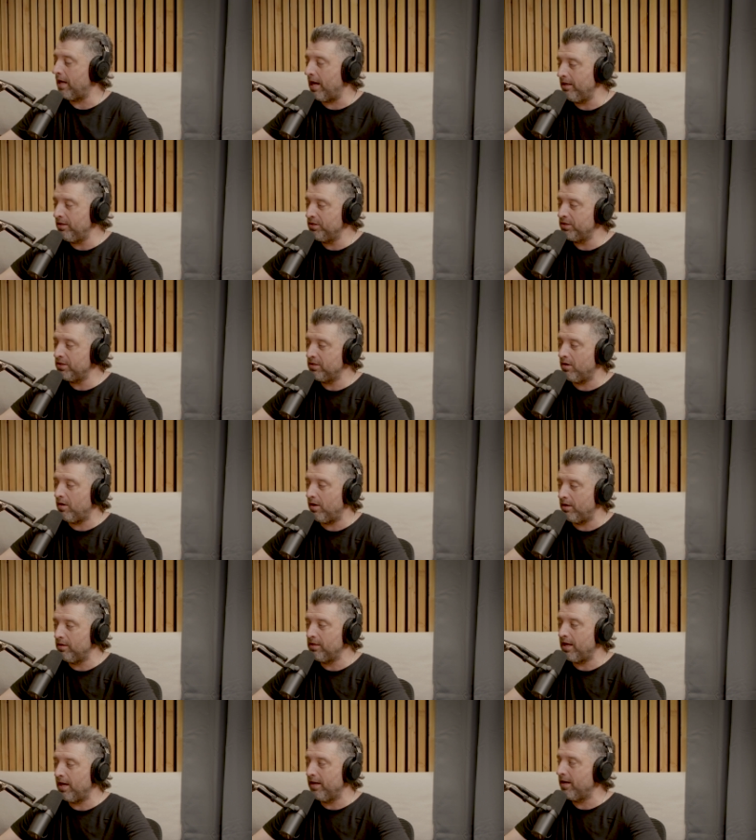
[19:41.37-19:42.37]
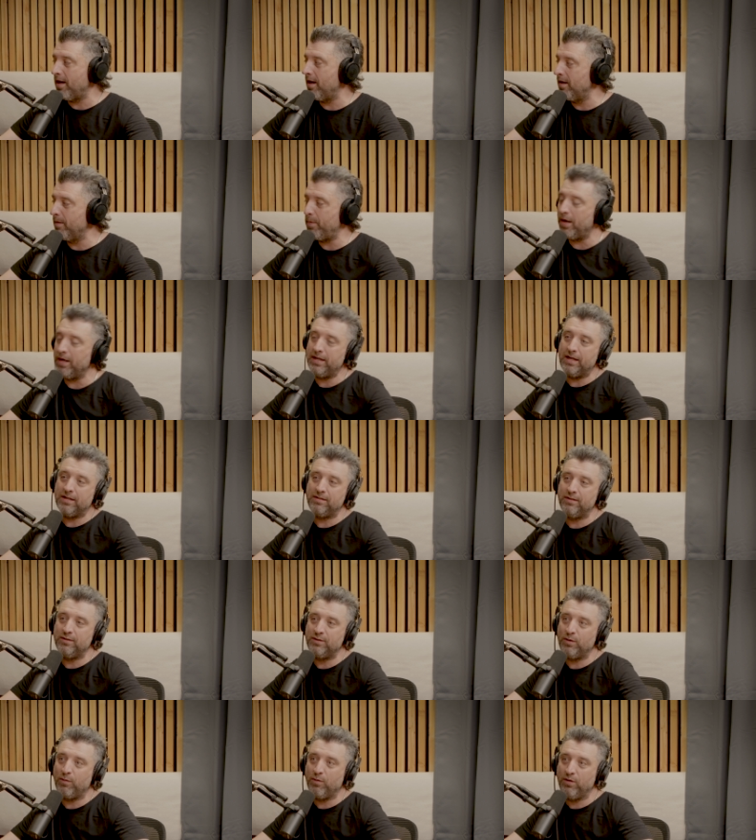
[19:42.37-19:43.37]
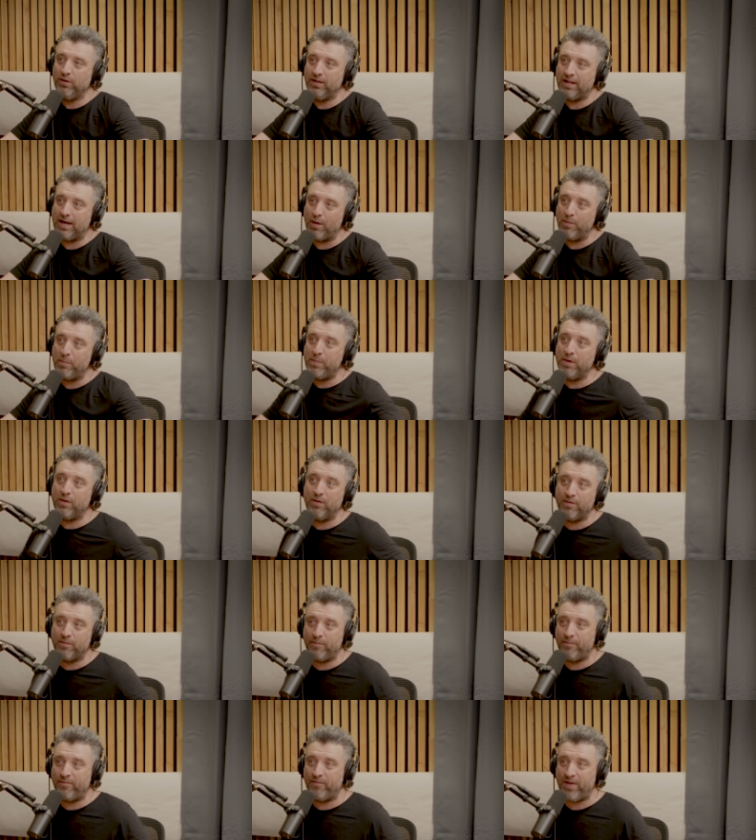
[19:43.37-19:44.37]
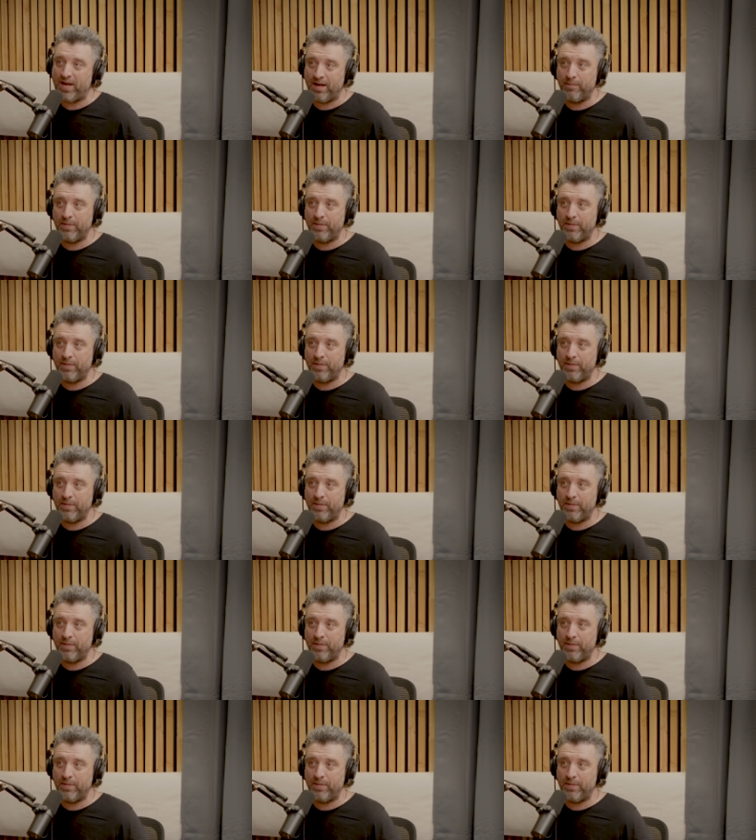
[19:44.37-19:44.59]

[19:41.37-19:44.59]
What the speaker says: I just thought that I got into podcasting so early that I would build a fan